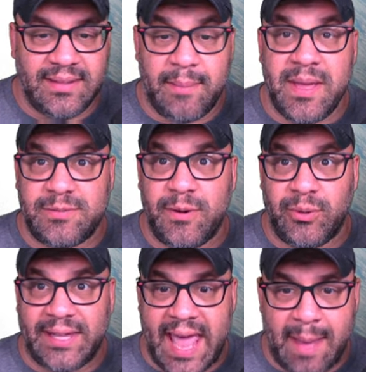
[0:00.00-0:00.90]
that makes me
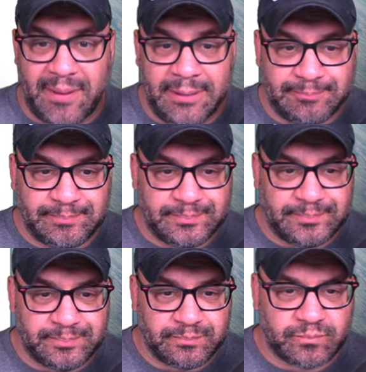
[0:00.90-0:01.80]
really happy.
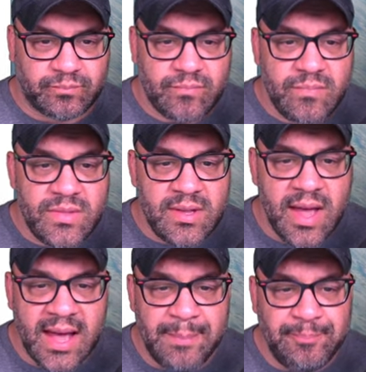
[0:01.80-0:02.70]

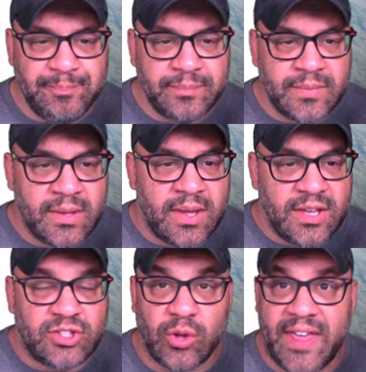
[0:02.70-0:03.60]
Um,
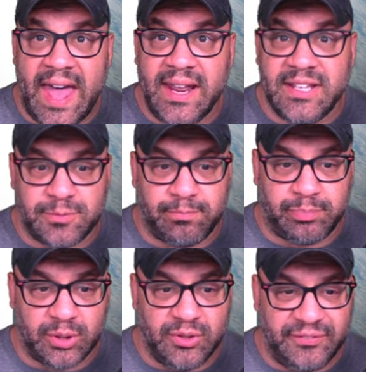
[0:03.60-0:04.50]
so that is
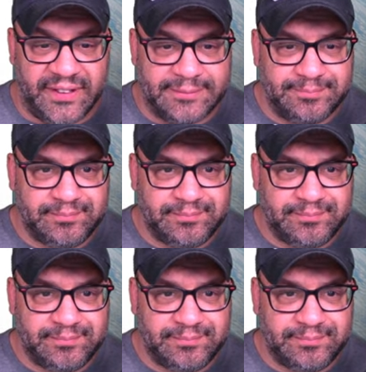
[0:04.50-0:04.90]
Bluefin.